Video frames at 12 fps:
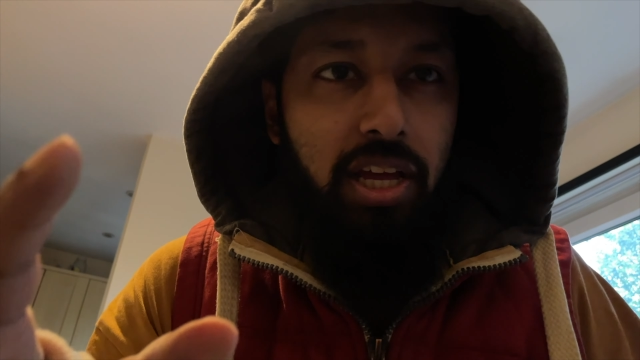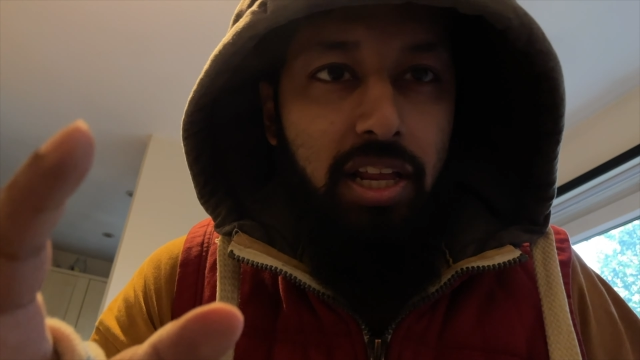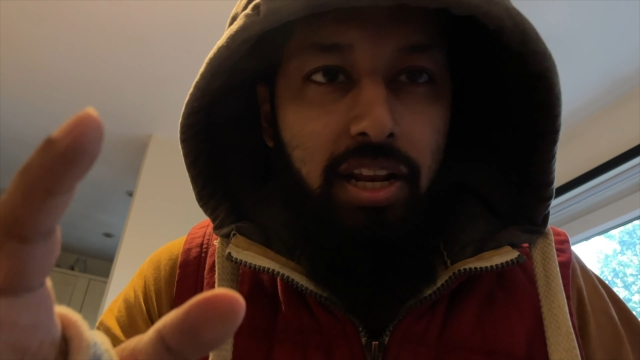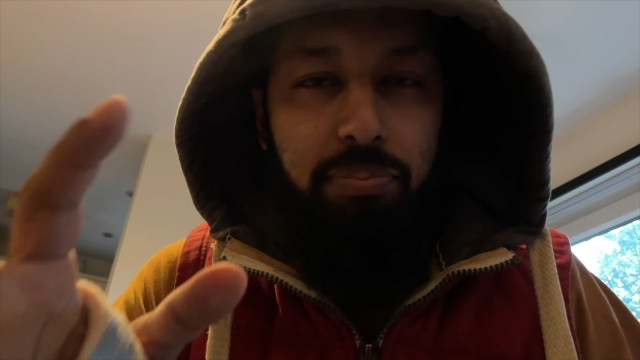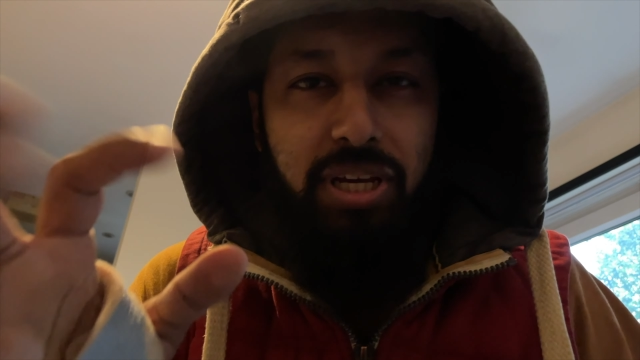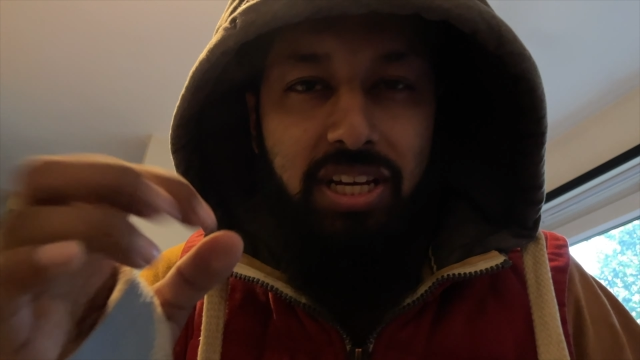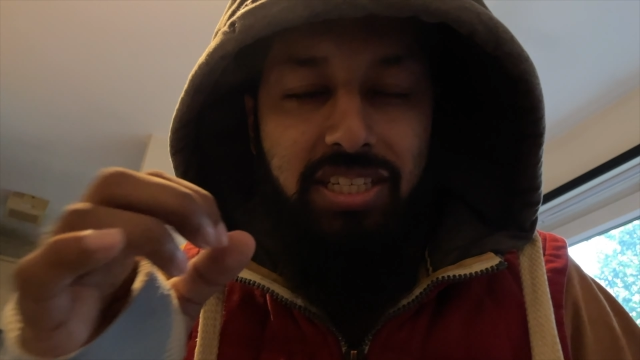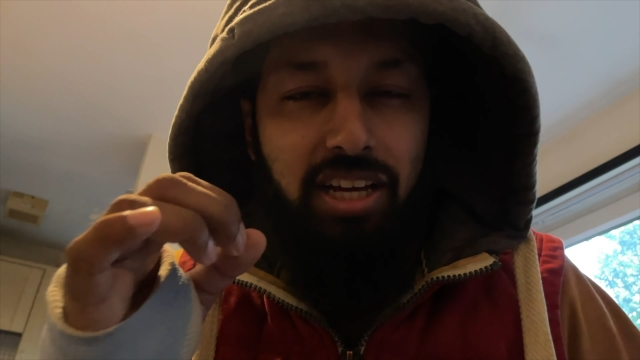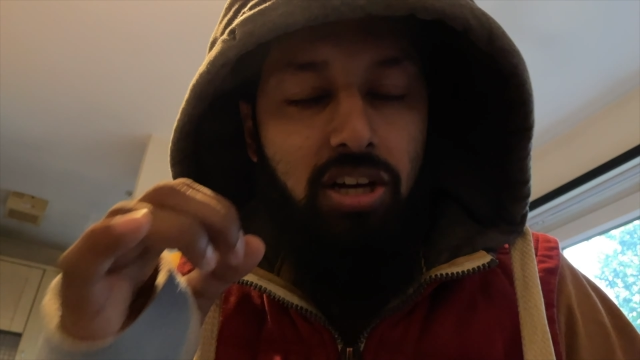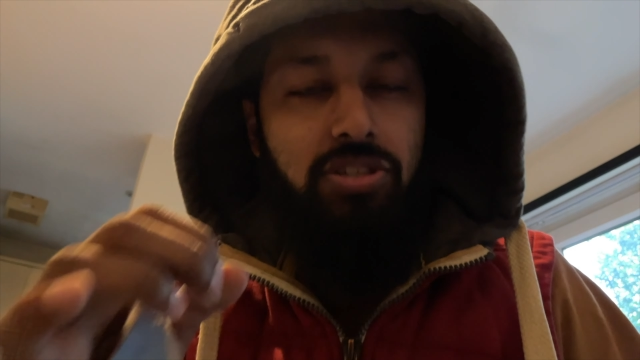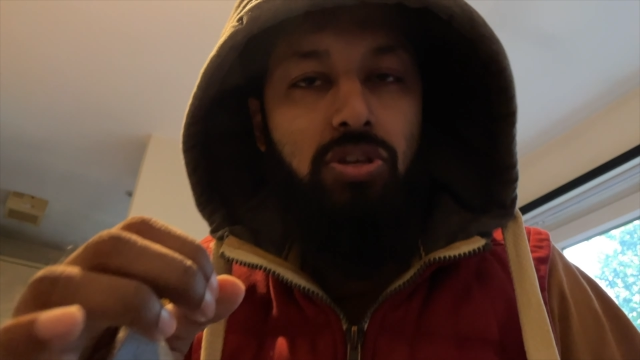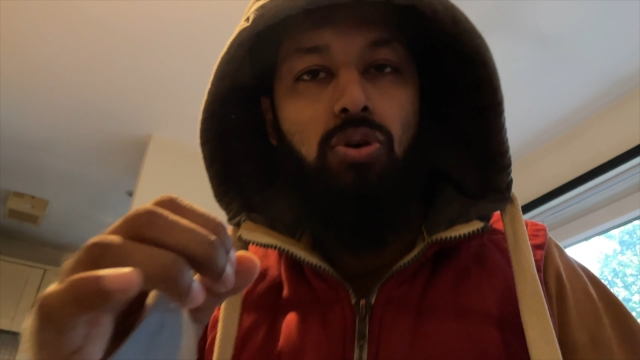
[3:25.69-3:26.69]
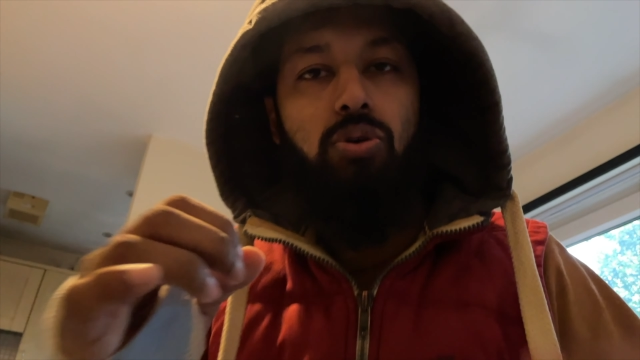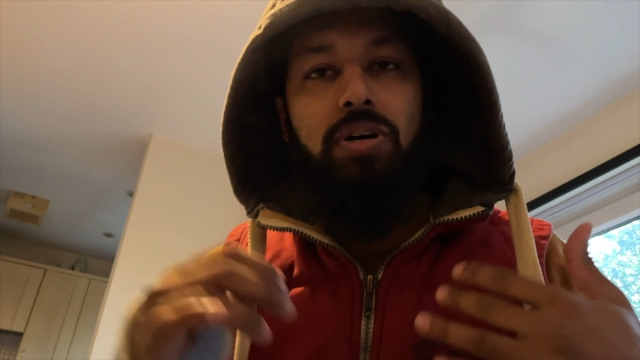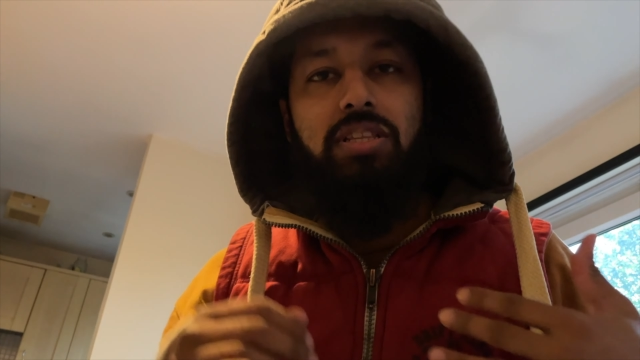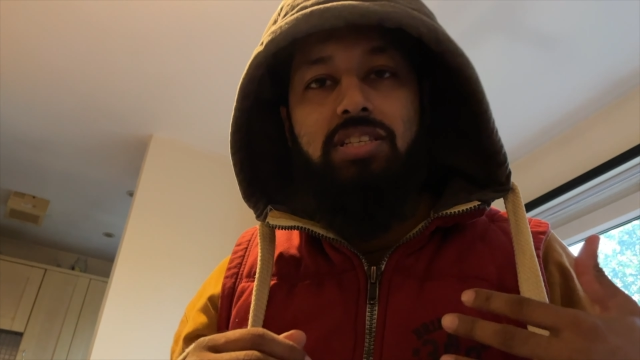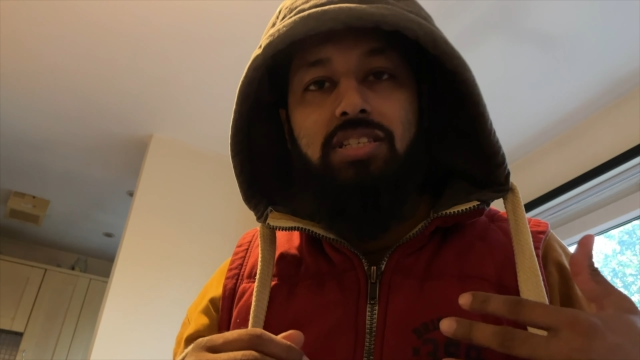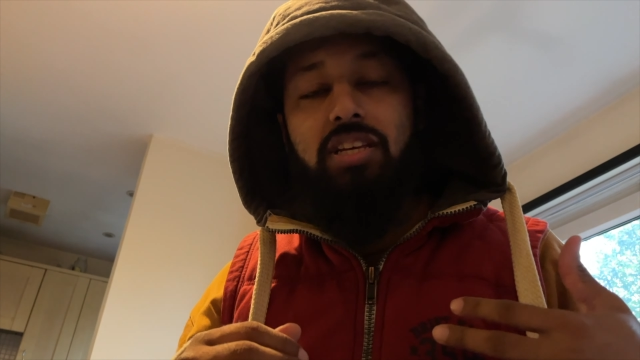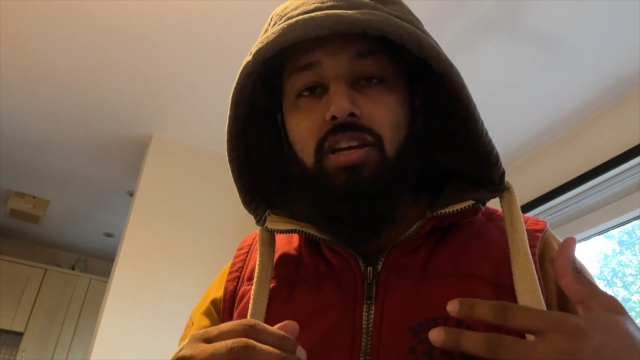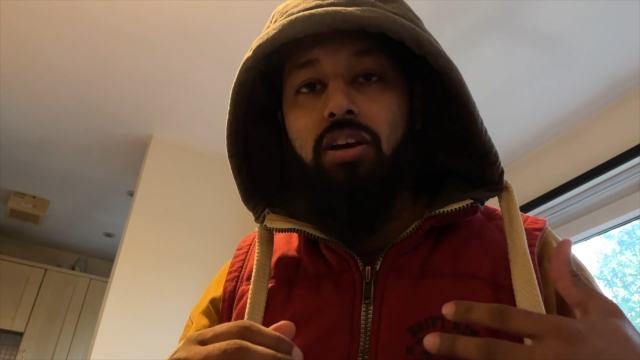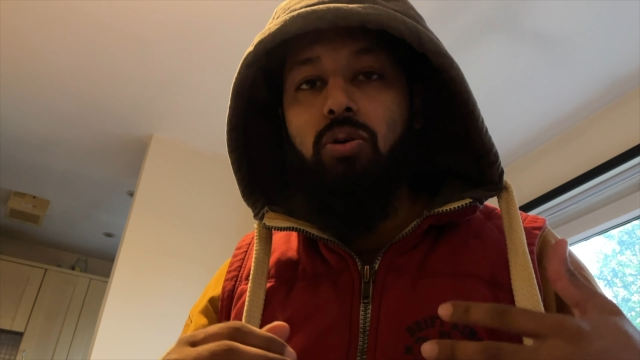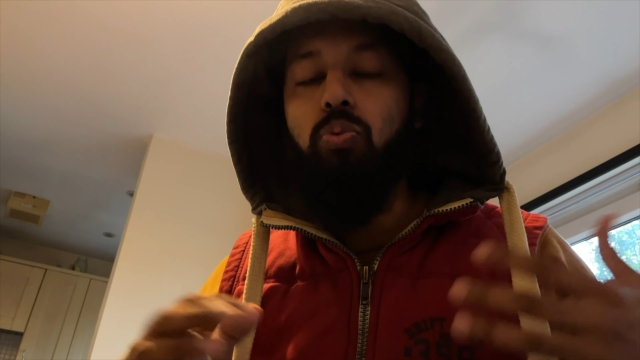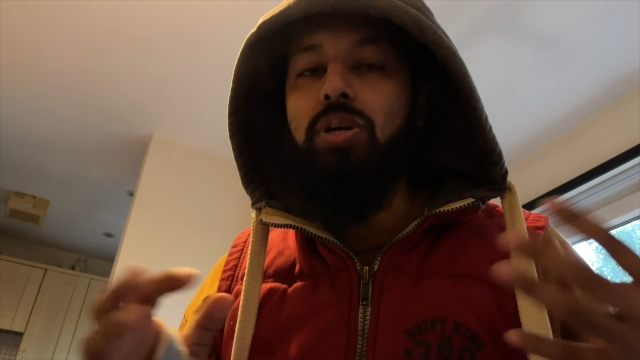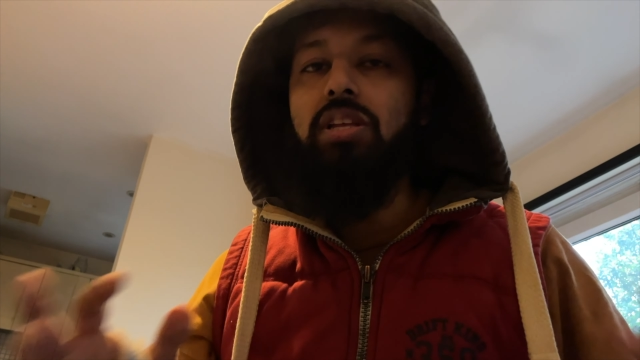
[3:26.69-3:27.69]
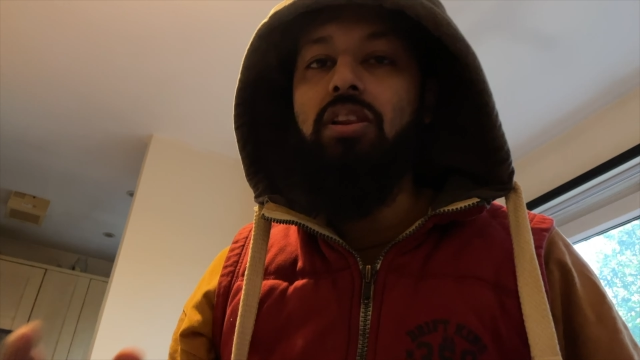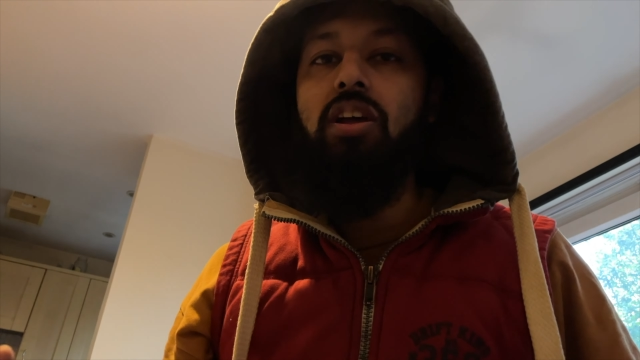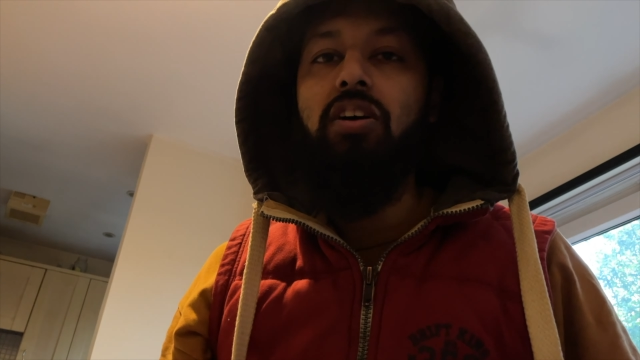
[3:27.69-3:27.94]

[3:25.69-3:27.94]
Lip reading: because us humans, we love